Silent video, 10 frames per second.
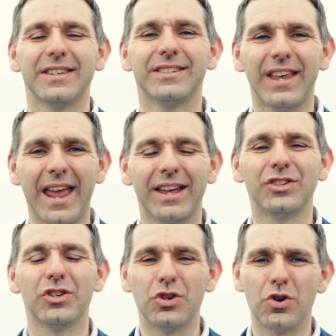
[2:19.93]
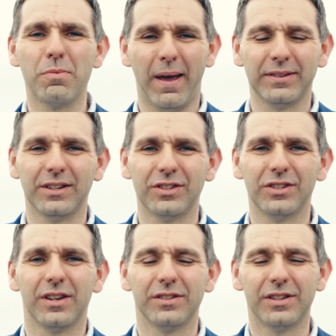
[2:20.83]
send your message
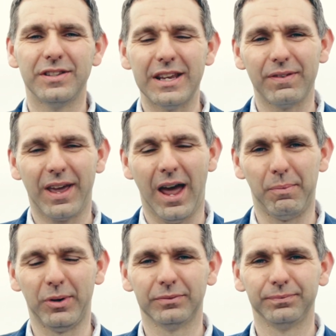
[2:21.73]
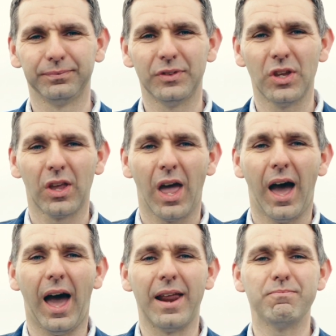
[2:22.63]
to David Cameron
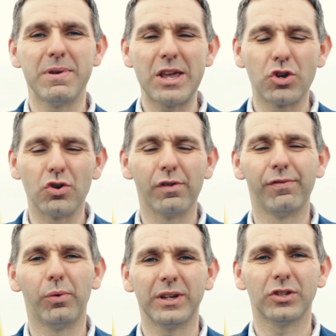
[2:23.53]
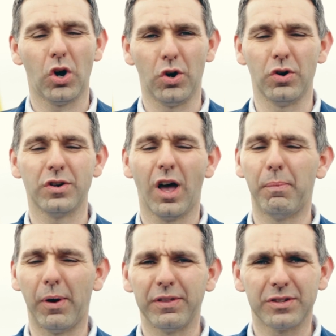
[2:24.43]
and make your voice heard
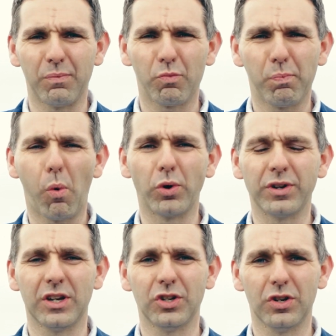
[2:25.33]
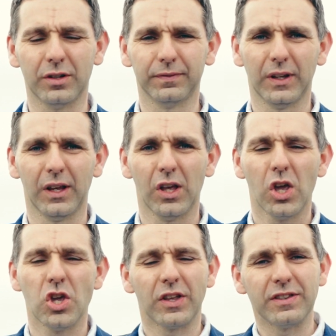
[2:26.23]
about this important issue.
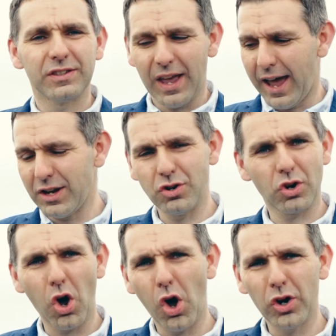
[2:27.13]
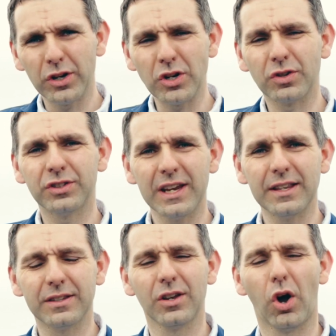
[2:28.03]
You can sign your card in your
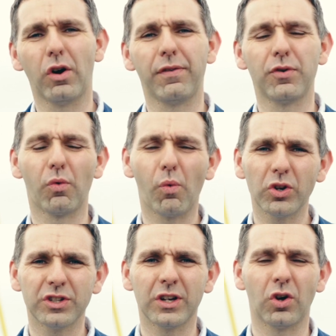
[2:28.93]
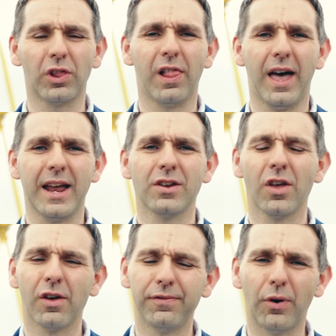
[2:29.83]
seat, or if you're watching online,
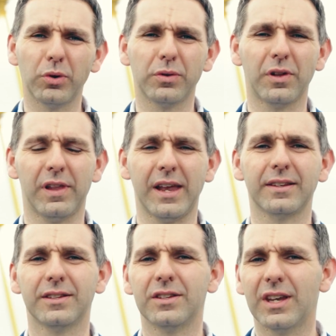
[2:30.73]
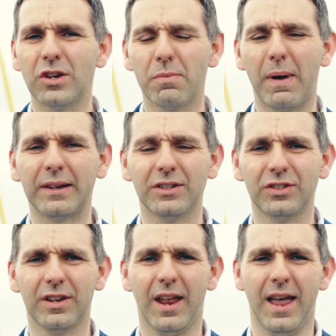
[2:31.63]
follow the links and send your message
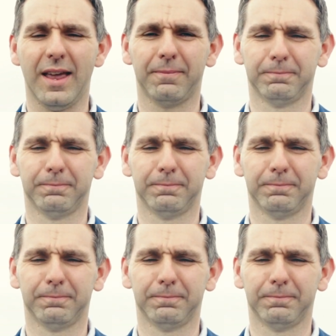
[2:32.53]
today.